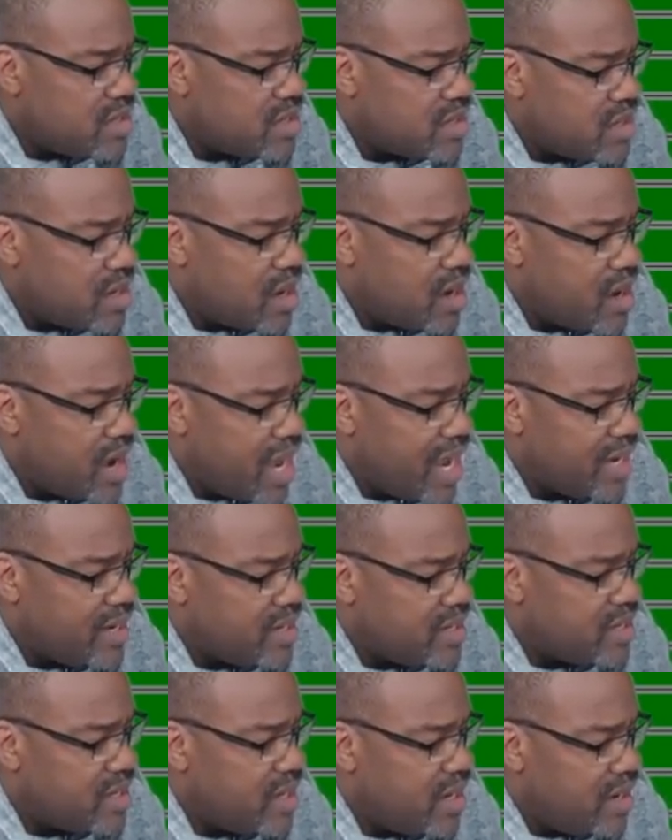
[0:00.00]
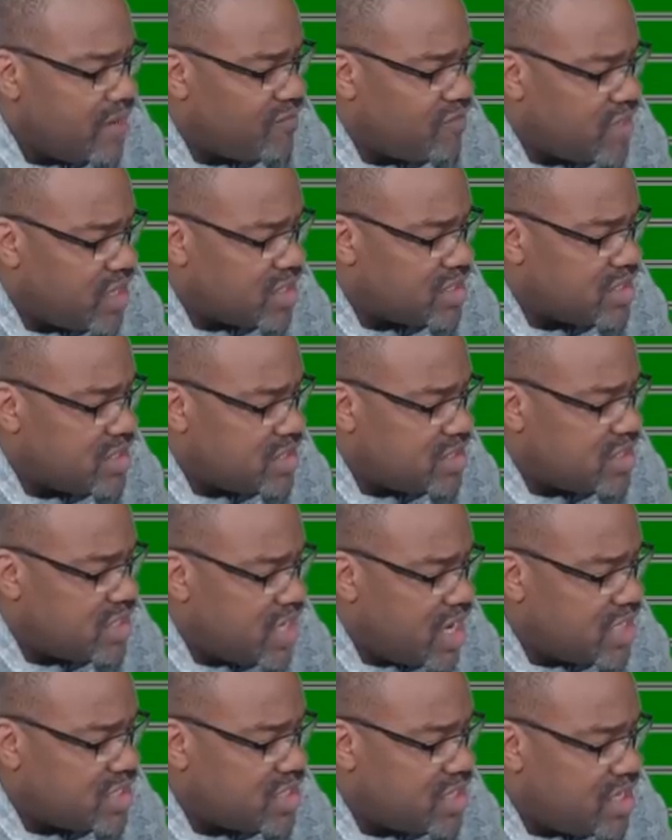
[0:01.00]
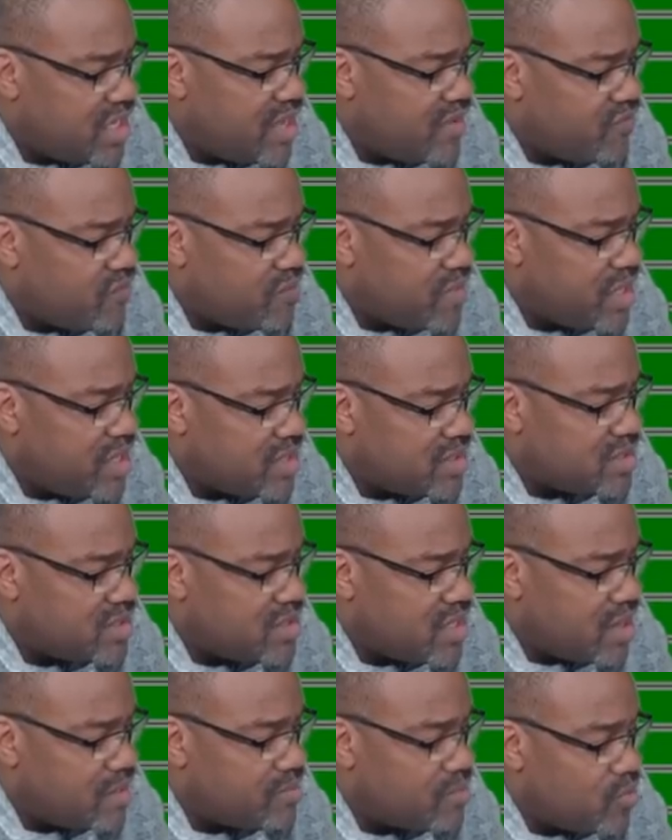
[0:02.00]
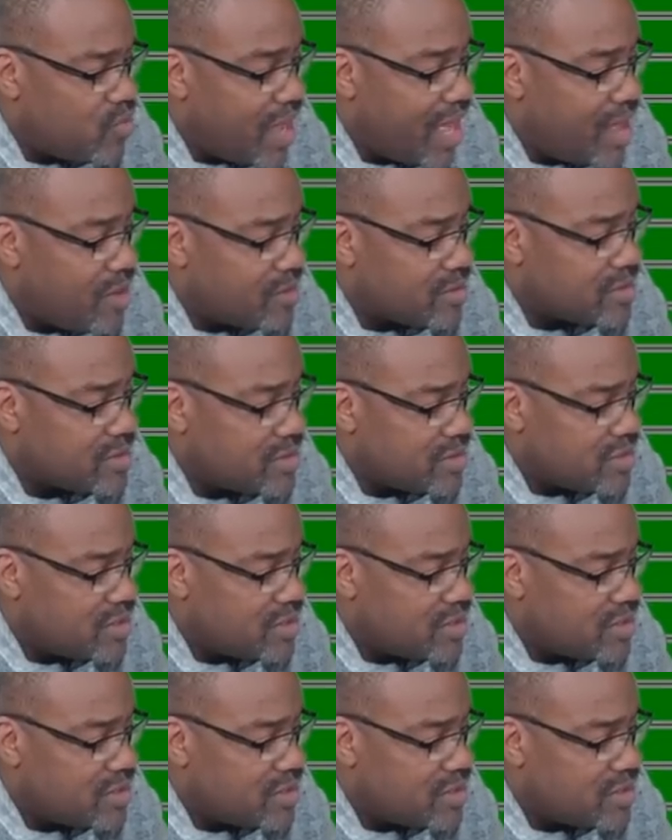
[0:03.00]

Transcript: All right? It does just give me a sub, wow.